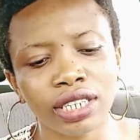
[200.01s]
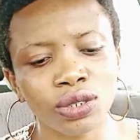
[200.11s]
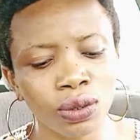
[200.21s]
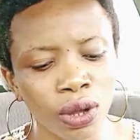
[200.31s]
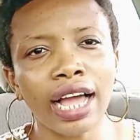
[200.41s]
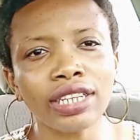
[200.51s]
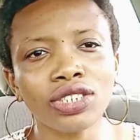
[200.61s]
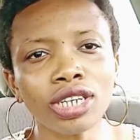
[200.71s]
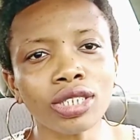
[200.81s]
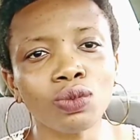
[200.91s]
So, and
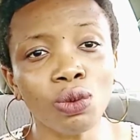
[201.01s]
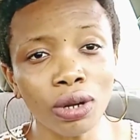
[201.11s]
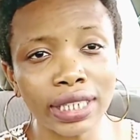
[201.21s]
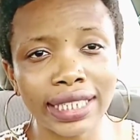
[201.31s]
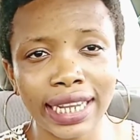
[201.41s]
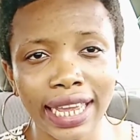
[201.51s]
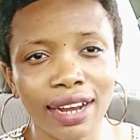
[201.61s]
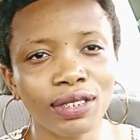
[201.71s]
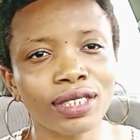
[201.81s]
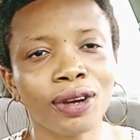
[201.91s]
just one day I
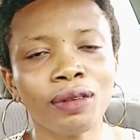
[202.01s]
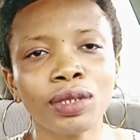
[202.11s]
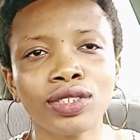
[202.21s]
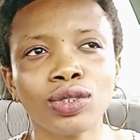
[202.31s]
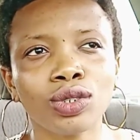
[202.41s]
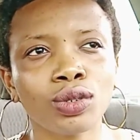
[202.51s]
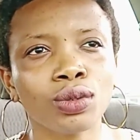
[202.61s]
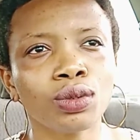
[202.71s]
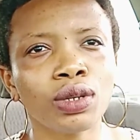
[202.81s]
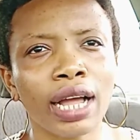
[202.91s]
was coming to
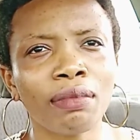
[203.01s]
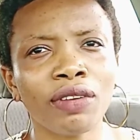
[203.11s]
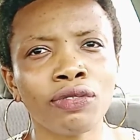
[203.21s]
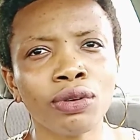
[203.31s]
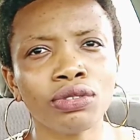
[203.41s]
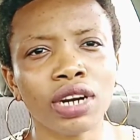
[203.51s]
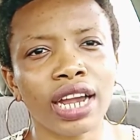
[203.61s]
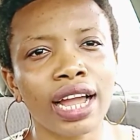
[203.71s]
school and my phone rang.